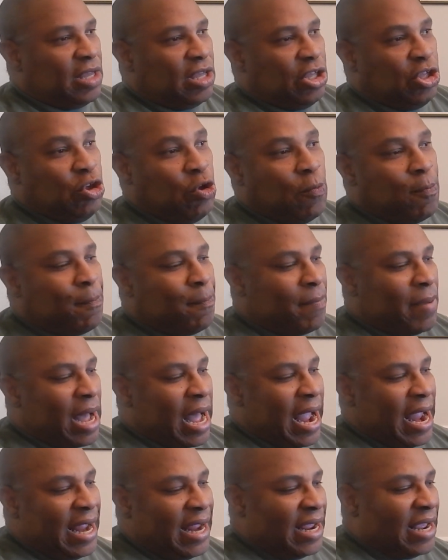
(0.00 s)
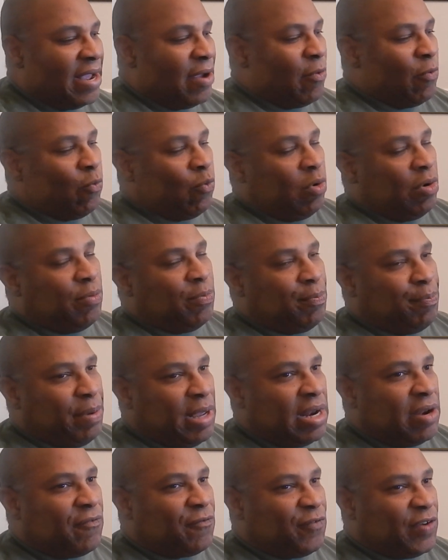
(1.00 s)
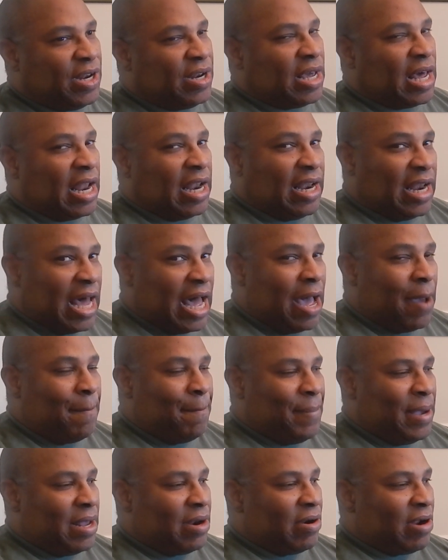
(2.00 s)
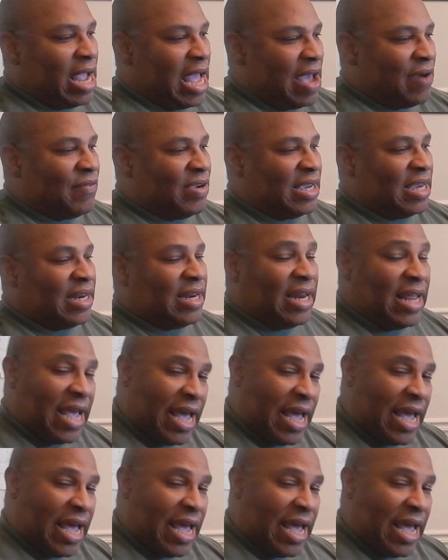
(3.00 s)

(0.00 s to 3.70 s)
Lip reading: You would benefit a lot better having an